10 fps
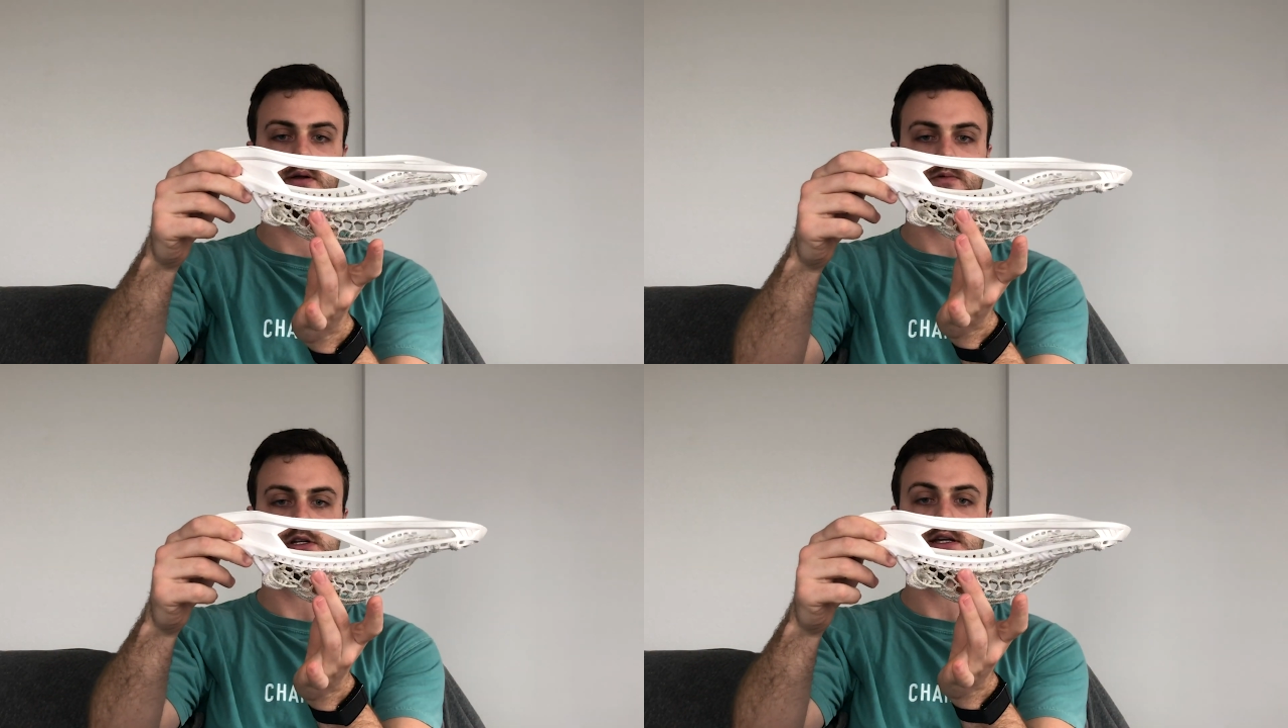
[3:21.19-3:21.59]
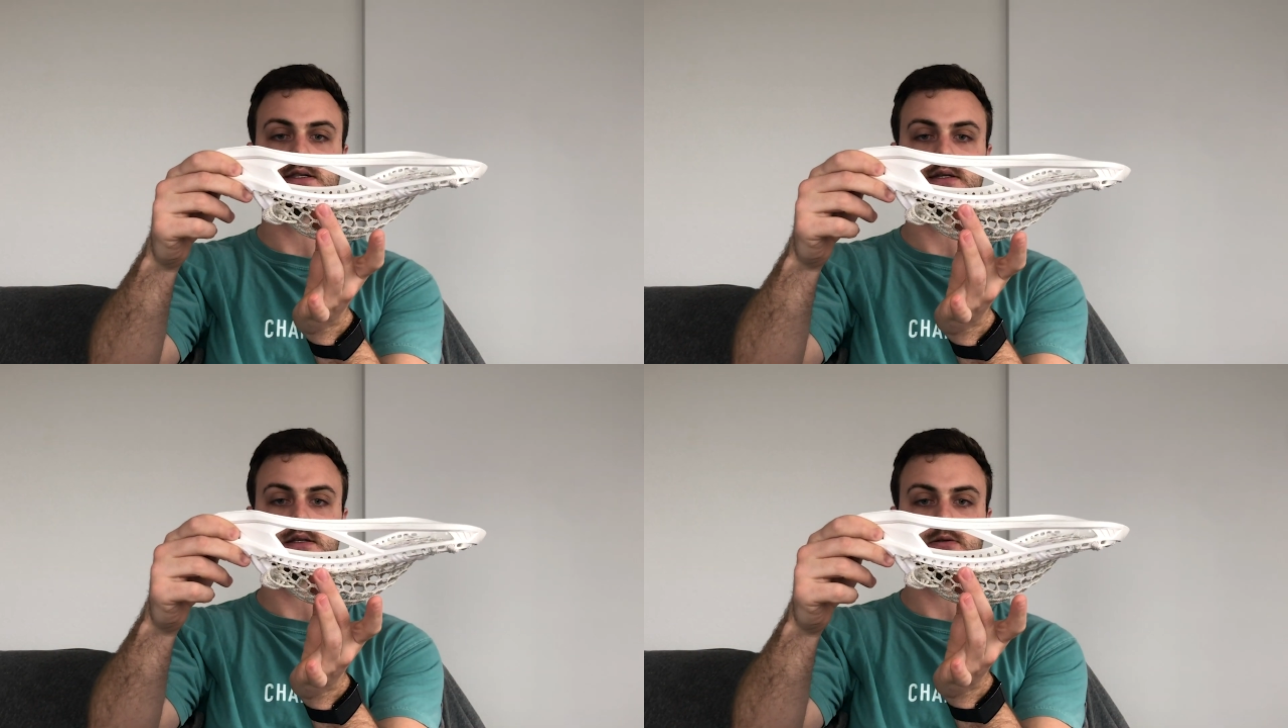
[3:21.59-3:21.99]
which hits
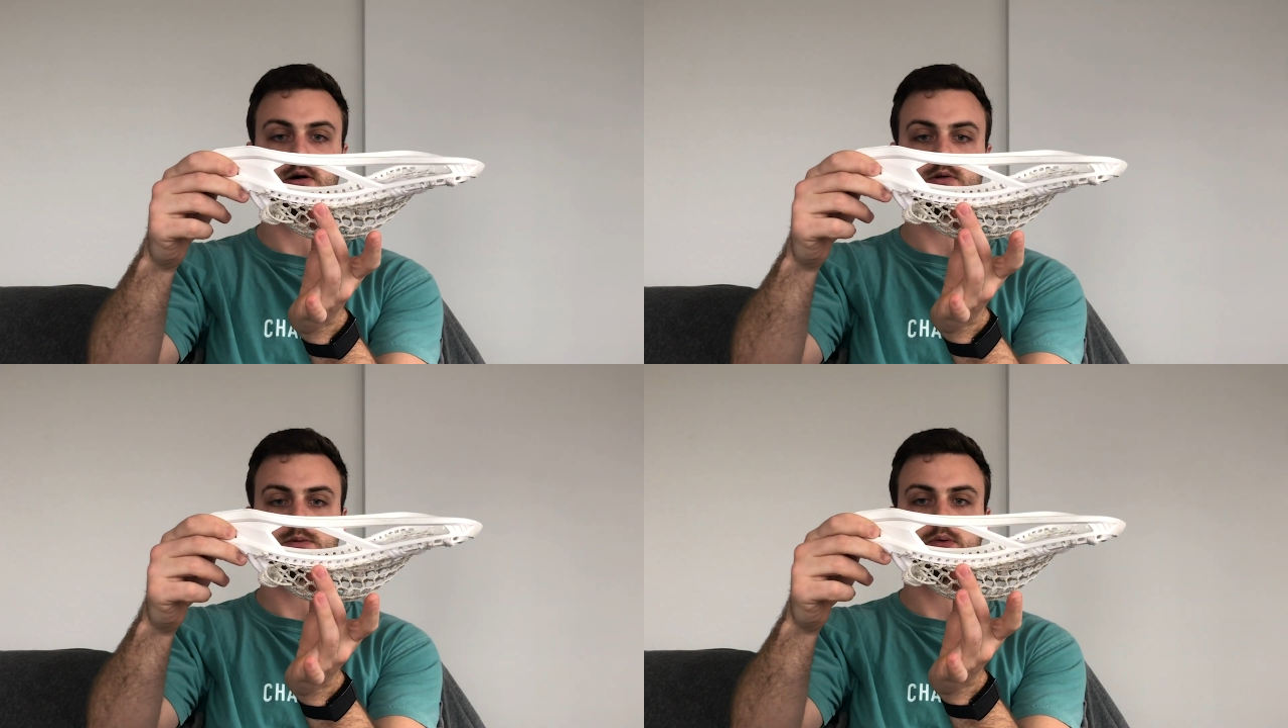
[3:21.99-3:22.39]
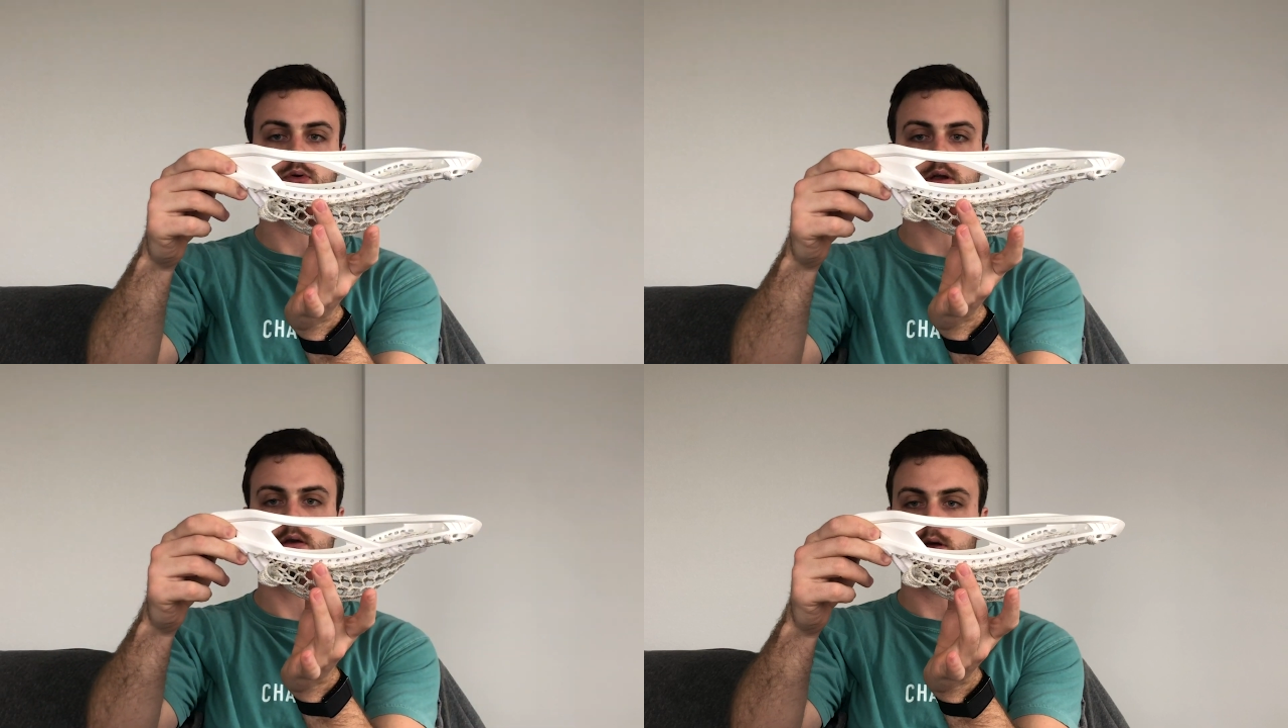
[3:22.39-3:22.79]
its lowest
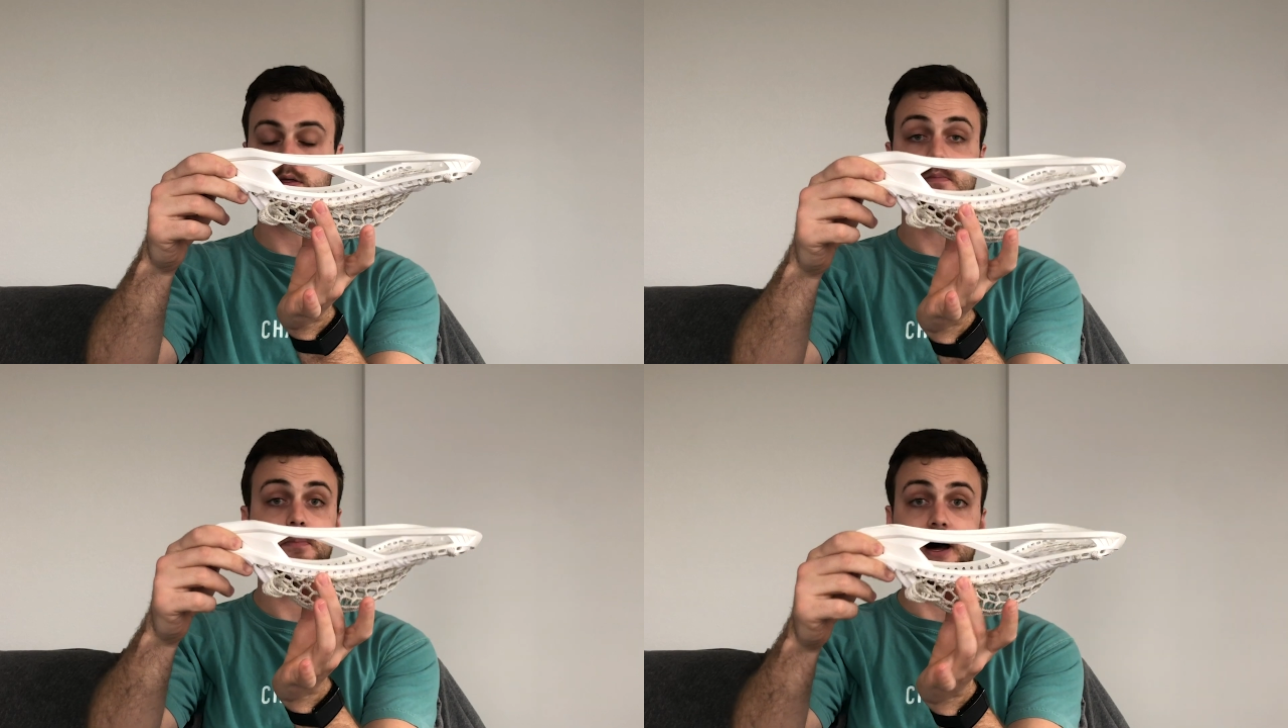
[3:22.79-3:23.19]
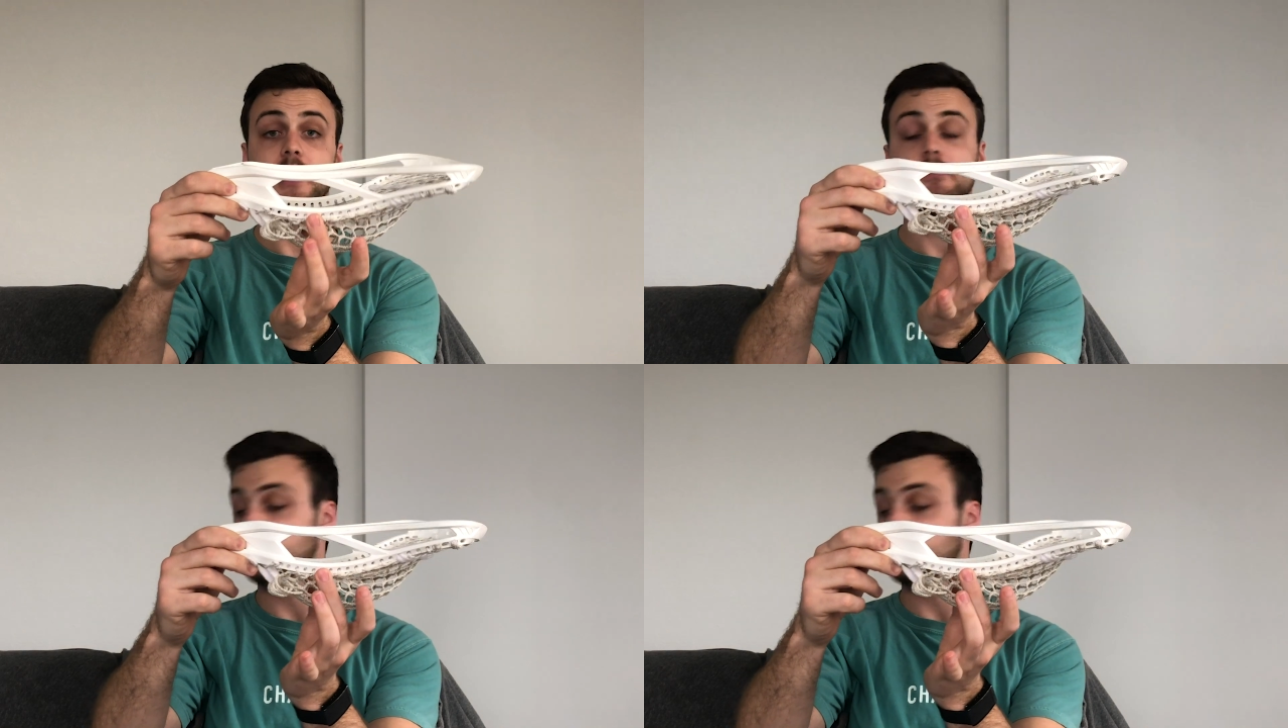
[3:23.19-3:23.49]
point in the bottom